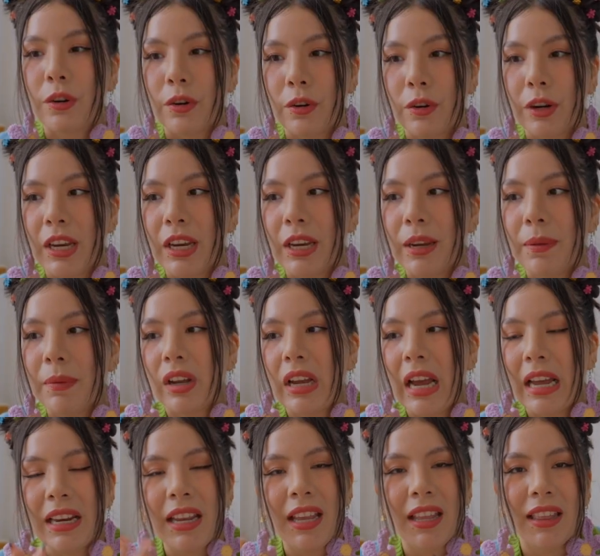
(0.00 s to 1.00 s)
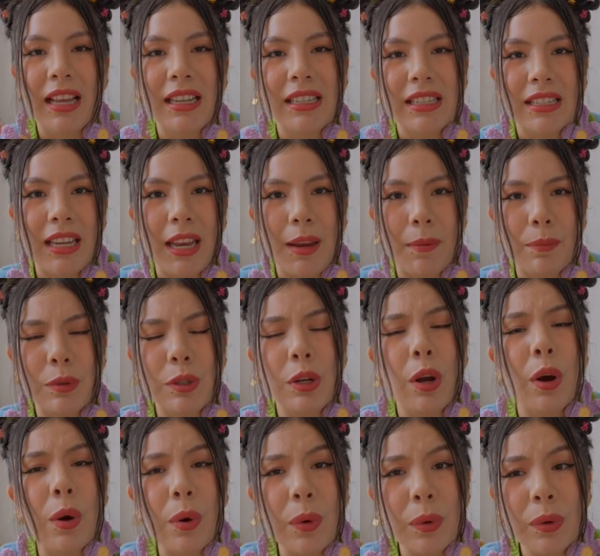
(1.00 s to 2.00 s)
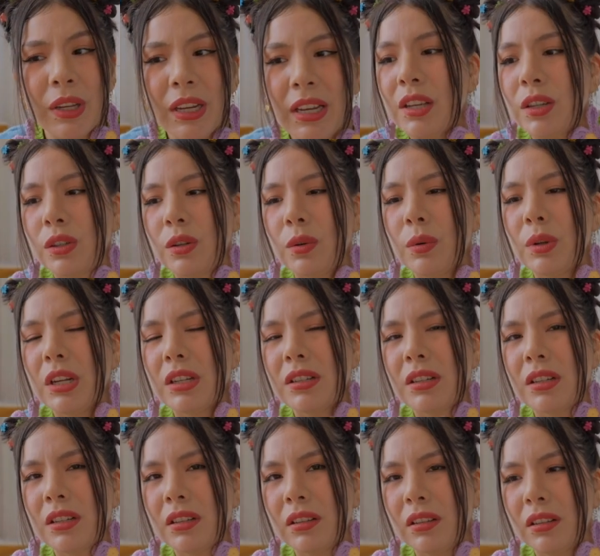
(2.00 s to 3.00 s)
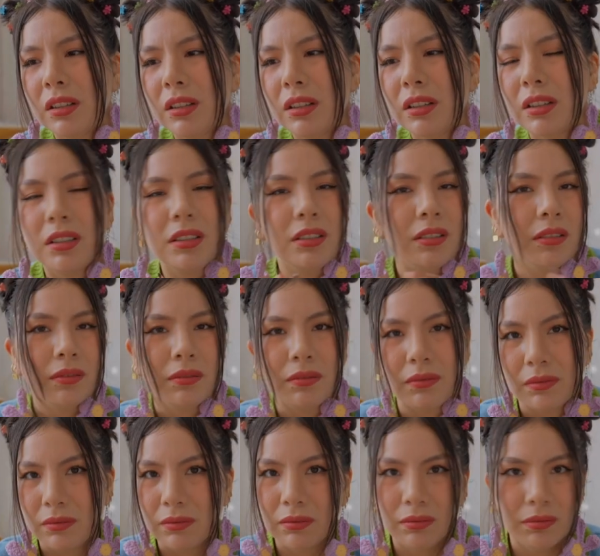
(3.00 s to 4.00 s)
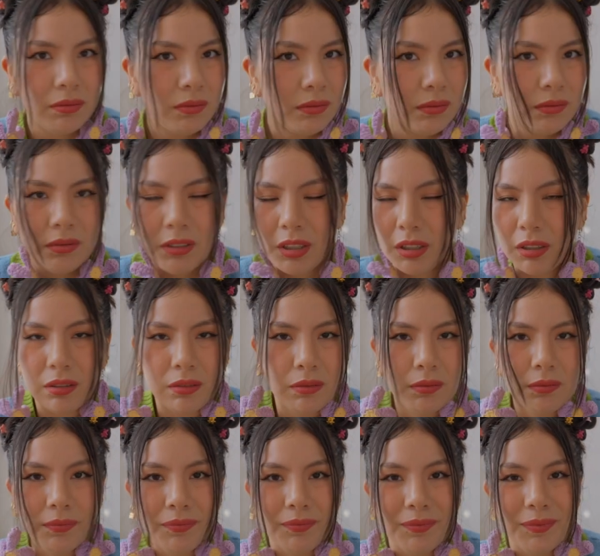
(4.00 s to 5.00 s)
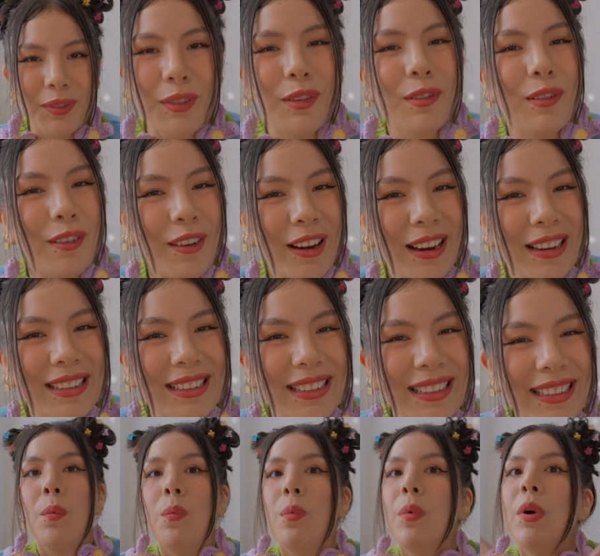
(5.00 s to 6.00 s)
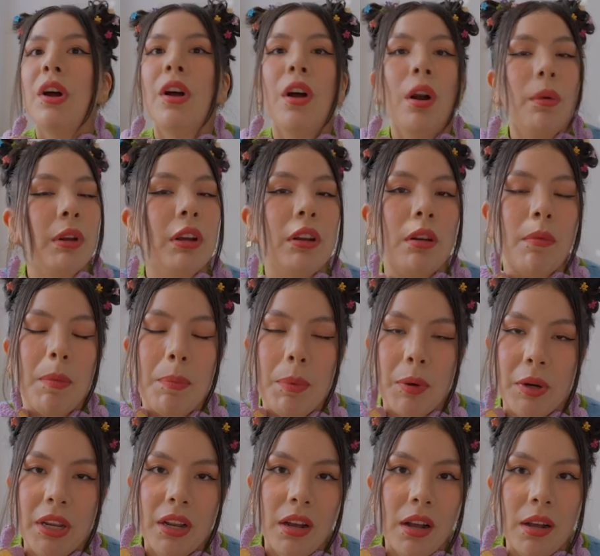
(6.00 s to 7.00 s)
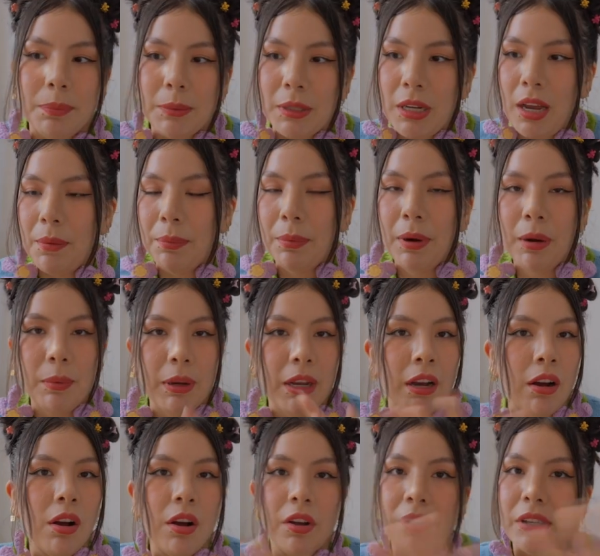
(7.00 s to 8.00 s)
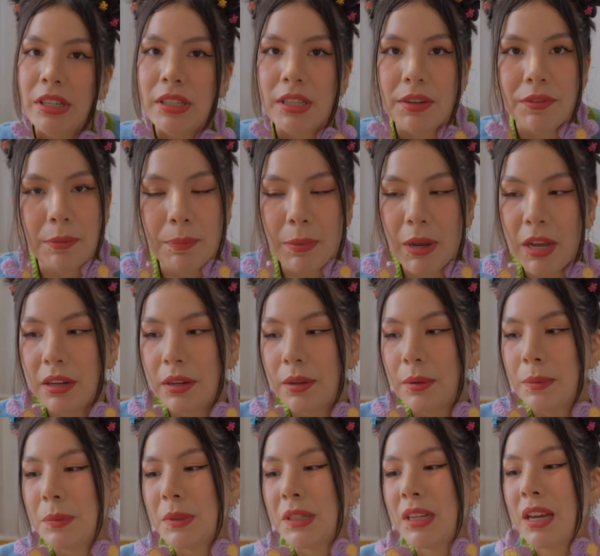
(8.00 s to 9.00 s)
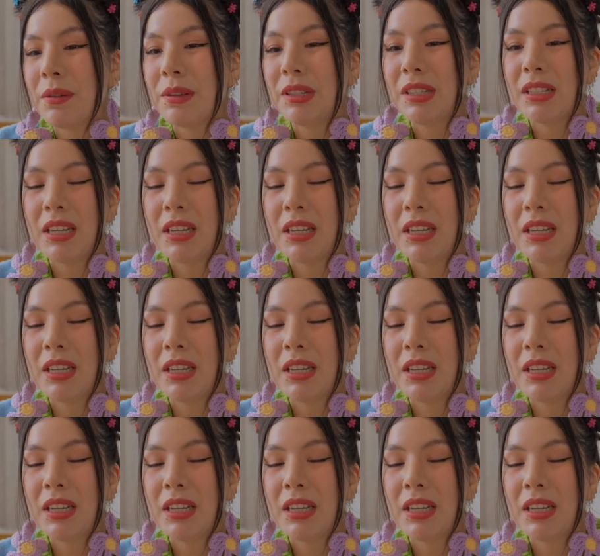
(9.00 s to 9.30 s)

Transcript: cream, kind of in that same tone, so it doesn't look, you know, too crazy. What are we gonna be putting up top, right? We got all these different bottoms. I was